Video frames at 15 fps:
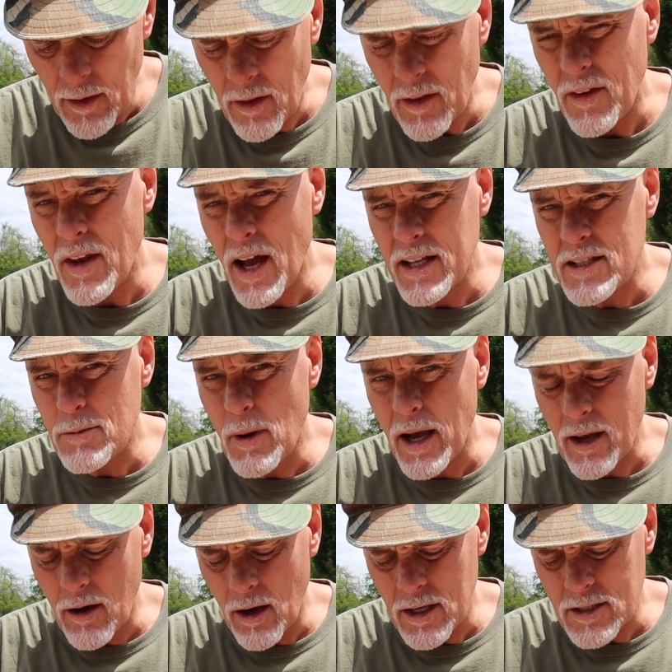the nuts might
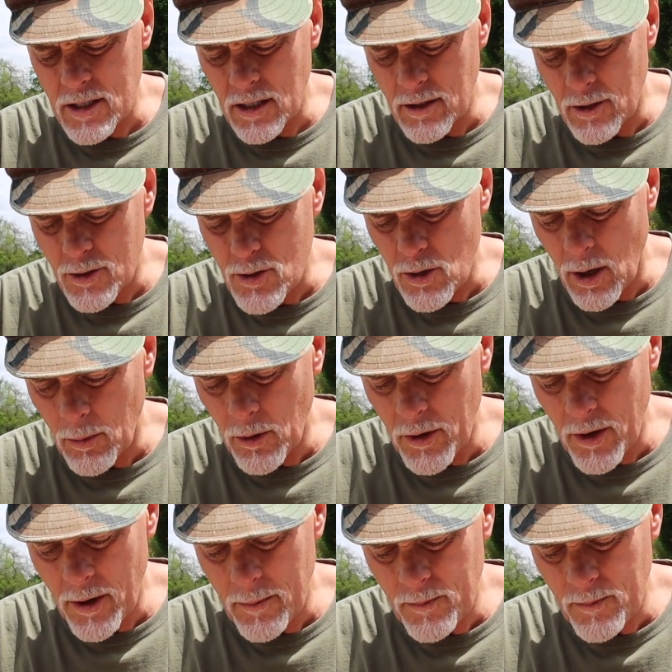cause a little trouble here.